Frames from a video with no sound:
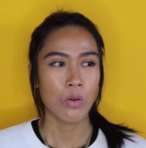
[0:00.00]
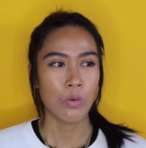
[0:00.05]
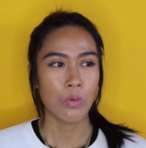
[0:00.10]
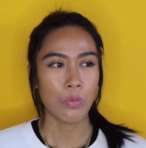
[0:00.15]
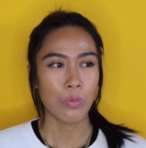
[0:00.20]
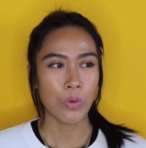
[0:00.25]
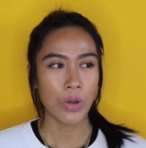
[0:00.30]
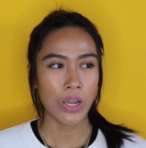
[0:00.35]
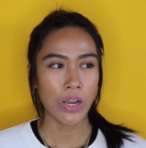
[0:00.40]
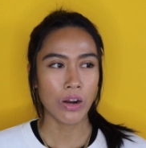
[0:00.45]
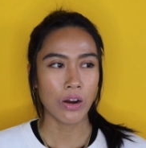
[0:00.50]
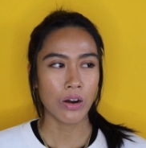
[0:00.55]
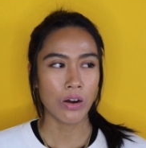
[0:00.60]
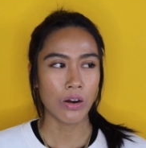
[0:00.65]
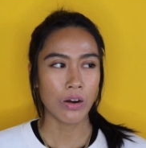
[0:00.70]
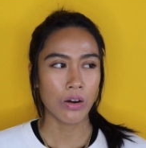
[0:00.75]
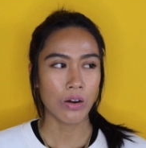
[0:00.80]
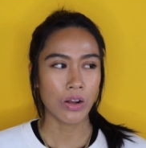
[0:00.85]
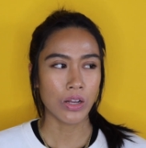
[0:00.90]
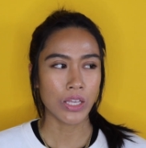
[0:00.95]

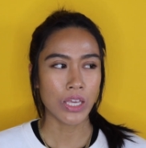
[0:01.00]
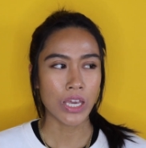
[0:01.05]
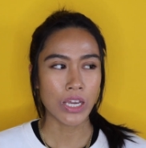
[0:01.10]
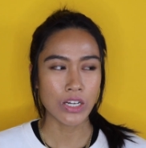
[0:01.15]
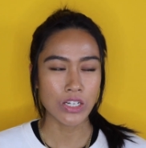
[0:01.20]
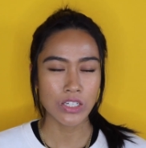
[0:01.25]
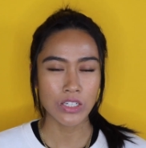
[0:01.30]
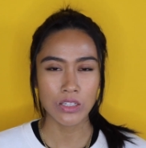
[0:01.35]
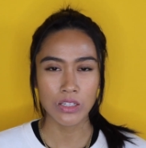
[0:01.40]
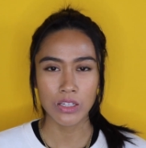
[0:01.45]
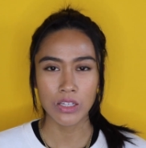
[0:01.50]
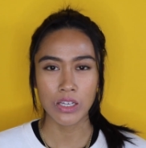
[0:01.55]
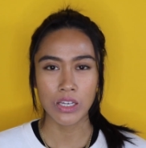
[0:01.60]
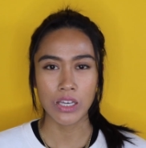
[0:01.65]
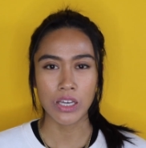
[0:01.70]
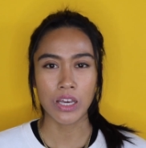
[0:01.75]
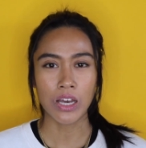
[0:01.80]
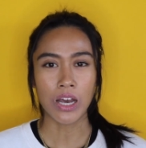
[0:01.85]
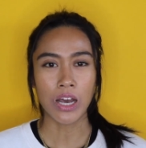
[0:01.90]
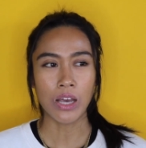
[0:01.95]
where
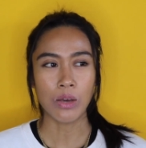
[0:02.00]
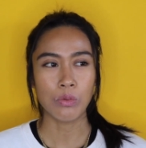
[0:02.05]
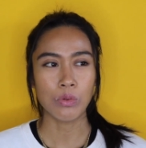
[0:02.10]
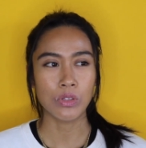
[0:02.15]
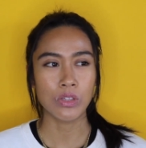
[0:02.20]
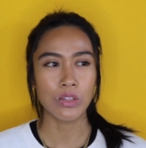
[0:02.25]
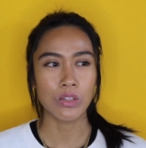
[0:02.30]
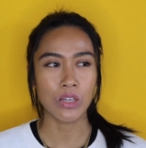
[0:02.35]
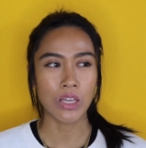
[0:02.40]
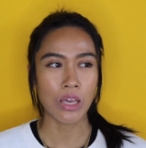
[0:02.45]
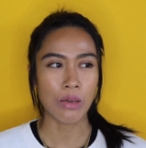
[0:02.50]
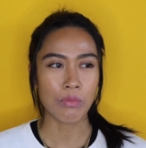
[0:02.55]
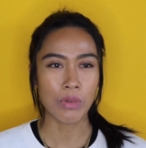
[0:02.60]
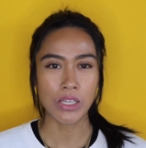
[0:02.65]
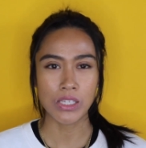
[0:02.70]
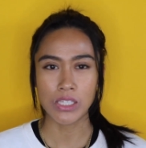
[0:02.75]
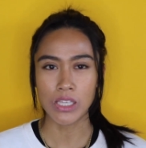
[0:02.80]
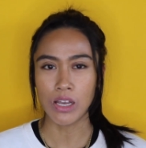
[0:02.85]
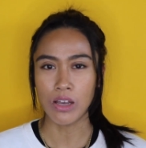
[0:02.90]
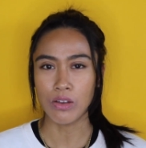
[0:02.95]
occasionally I would look at
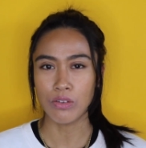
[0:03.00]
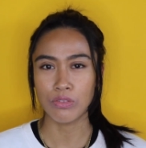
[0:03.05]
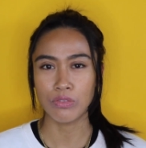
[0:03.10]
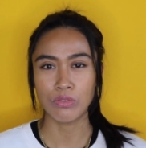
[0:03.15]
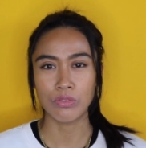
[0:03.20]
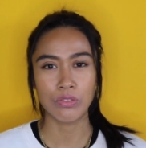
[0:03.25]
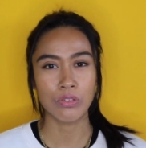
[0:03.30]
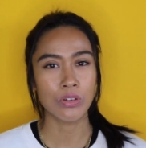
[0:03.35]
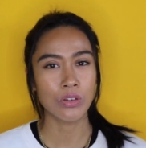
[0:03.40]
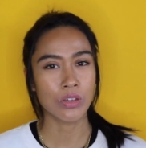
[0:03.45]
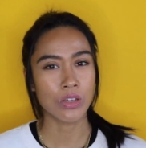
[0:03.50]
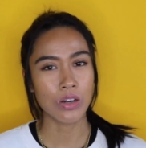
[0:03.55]
myself